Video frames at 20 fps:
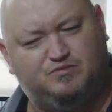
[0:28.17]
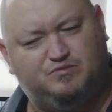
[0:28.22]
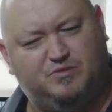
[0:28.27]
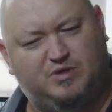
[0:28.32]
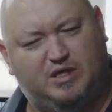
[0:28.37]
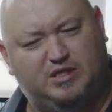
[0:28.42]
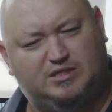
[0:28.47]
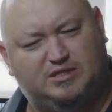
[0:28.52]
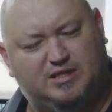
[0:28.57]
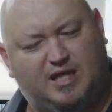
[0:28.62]

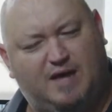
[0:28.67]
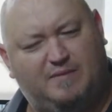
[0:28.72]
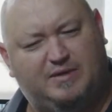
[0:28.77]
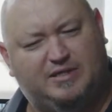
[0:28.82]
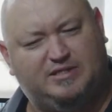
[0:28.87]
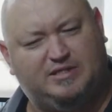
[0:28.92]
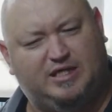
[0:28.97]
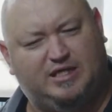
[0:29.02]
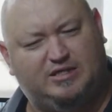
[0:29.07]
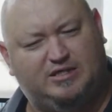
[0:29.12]

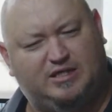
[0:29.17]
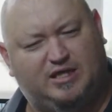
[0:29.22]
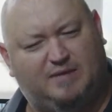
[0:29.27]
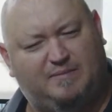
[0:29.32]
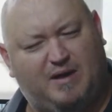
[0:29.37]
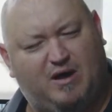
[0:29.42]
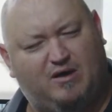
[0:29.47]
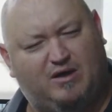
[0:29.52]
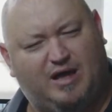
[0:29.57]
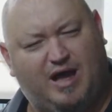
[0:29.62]
Islamic teaching
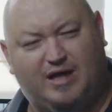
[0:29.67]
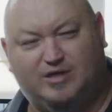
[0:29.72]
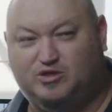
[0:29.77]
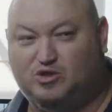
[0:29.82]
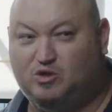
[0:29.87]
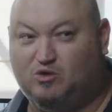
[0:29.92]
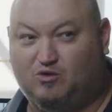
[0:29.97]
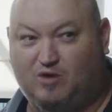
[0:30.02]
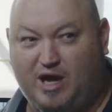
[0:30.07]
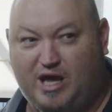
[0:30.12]
about
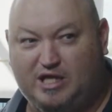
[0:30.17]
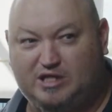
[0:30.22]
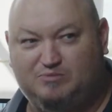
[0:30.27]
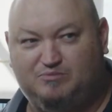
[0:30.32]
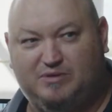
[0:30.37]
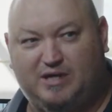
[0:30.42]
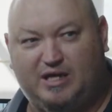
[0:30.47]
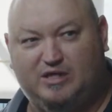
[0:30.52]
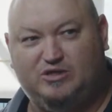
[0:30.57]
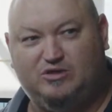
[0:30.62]
God's grace,
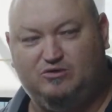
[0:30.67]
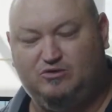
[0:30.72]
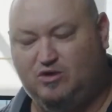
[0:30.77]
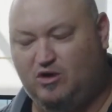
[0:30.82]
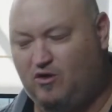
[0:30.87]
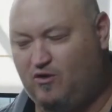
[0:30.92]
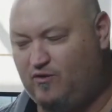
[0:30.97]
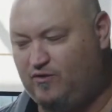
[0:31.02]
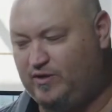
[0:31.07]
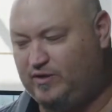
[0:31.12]
but I do
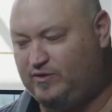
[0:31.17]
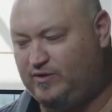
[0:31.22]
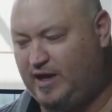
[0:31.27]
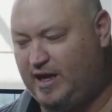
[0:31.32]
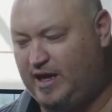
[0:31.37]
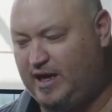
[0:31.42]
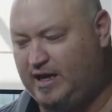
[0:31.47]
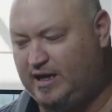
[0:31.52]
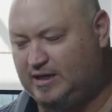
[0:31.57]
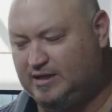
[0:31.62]
know that
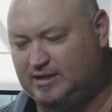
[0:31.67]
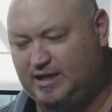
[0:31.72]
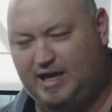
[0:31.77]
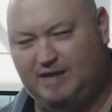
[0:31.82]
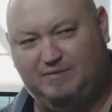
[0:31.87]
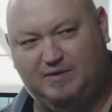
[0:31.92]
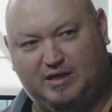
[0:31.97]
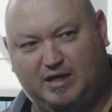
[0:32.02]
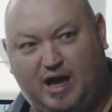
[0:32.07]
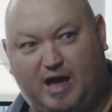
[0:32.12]
they
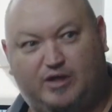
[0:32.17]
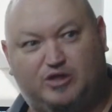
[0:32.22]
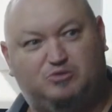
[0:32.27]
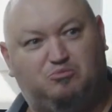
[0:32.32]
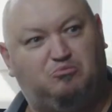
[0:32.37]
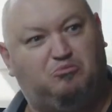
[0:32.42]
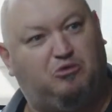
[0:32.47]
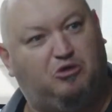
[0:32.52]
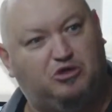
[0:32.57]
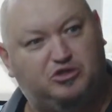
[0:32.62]
claim that God
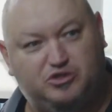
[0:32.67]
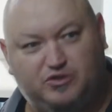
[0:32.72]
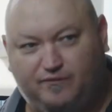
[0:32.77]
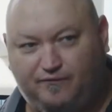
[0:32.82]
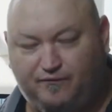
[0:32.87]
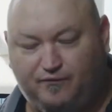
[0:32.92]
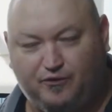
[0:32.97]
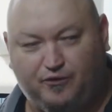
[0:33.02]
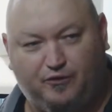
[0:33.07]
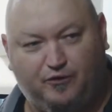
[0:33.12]
is
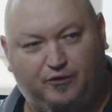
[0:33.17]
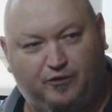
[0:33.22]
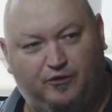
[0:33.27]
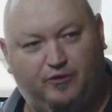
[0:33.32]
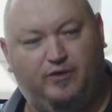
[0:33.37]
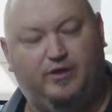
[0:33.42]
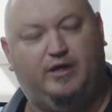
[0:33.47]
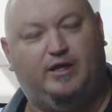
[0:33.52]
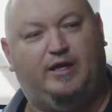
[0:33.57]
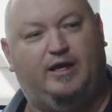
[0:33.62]

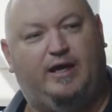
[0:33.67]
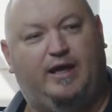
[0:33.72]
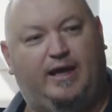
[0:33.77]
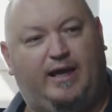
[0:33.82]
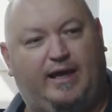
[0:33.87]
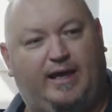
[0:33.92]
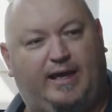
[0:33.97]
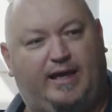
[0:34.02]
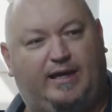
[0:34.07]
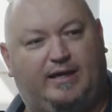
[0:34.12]
merciful,
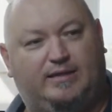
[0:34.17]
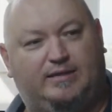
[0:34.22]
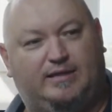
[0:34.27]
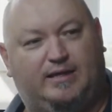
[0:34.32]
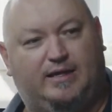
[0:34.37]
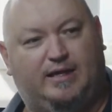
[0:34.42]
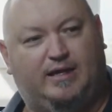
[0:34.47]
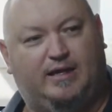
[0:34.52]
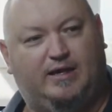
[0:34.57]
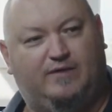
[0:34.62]
and
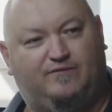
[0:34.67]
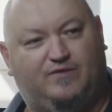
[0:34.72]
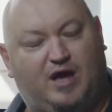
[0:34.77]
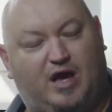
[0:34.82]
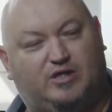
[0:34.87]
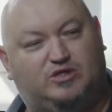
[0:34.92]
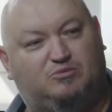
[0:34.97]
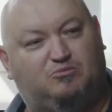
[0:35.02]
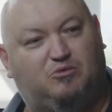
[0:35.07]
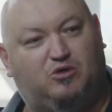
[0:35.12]
if
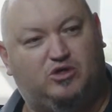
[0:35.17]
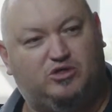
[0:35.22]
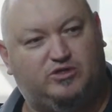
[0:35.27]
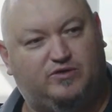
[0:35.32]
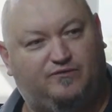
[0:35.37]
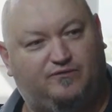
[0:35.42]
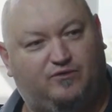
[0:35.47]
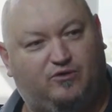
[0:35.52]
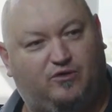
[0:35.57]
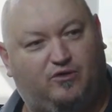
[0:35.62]
God's
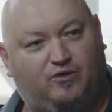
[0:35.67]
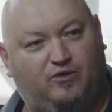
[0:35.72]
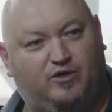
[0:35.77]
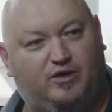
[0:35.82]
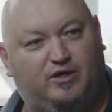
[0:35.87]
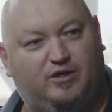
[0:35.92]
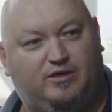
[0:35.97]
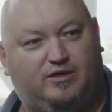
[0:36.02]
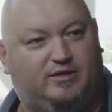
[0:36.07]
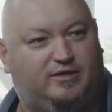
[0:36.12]
merciful,
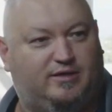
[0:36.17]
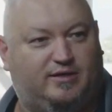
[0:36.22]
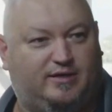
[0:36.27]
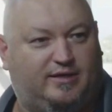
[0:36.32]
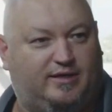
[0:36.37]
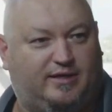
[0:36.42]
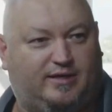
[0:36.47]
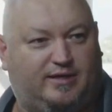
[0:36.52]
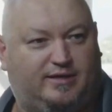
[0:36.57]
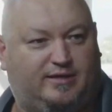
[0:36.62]

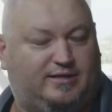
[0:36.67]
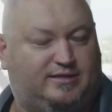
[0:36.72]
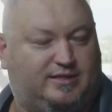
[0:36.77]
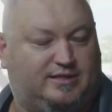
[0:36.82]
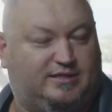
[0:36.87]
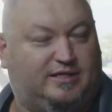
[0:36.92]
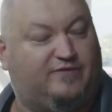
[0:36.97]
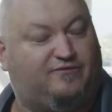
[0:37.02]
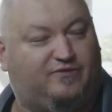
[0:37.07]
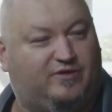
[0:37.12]
it's
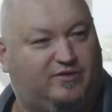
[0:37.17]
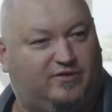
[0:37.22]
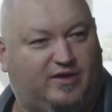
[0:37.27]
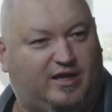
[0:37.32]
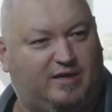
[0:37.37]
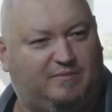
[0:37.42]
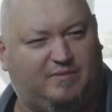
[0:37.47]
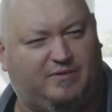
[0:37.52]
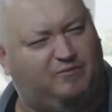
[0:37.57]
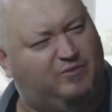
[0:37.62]
a different
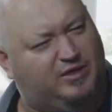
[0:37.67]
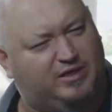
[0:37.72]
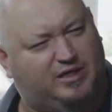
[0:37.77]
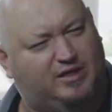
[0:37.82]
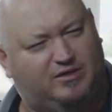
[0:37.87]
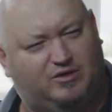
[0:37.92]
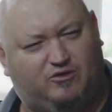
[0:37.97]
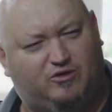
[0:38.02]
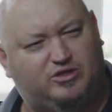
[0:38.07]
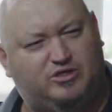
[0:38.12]
thing. But when
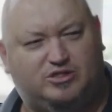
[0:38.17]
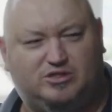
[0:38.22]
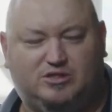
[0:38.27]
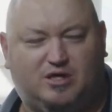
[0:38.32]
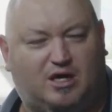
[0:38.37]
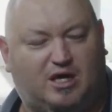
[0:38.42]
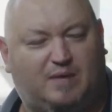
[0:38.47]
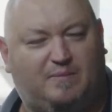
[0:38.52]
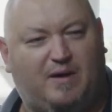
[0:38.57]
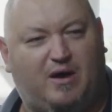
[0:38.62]
Christians
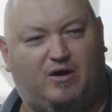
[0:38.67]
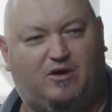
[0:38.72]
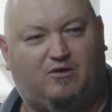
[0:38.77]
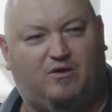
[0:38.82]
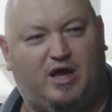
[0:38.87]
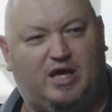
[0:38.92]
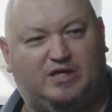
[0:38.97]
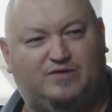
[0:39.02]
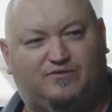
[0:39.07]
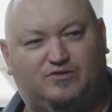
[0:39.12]
talk about
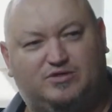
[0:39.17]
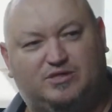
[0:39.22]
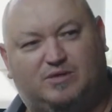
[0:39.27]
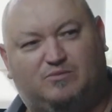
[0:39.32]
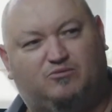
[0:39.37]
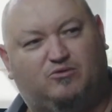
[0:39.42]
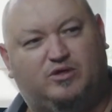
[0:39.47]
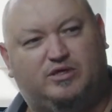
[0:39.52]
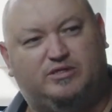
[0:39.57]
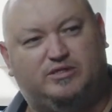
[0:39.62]
grace, for
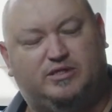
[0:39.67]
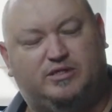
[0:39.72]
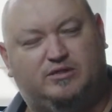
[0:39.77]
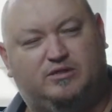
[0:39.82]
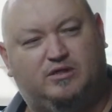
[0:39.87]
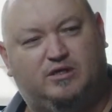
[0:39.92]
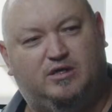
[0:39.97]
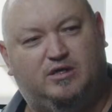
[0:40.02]
some reason,